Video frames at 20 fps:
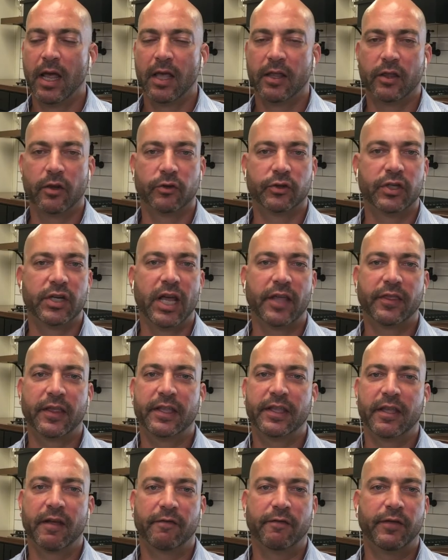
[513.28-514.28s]
there's
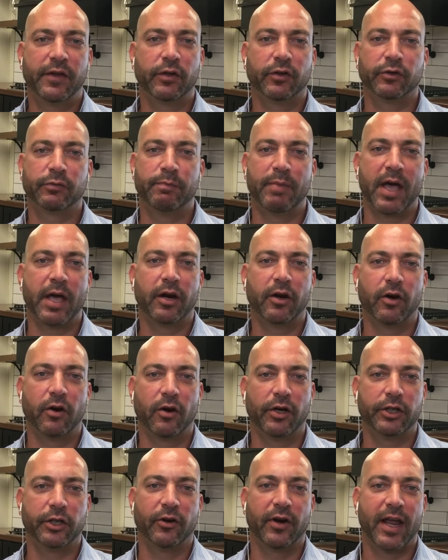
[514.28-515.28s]
nothing that feels better
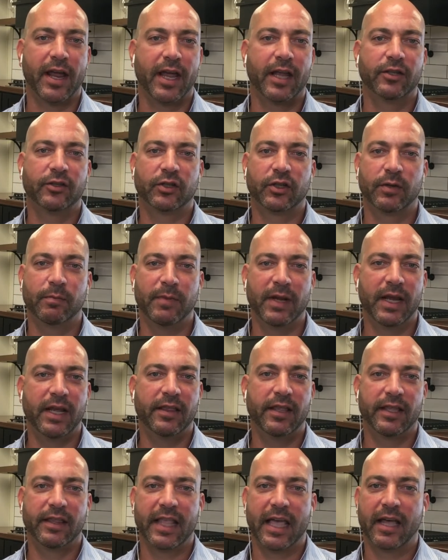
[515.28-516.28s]
on your hands to me
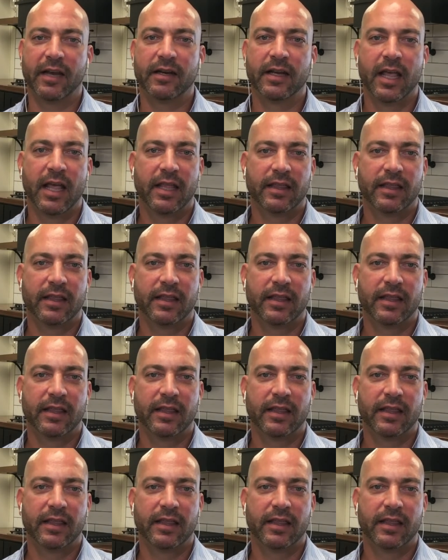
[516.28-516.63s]
than that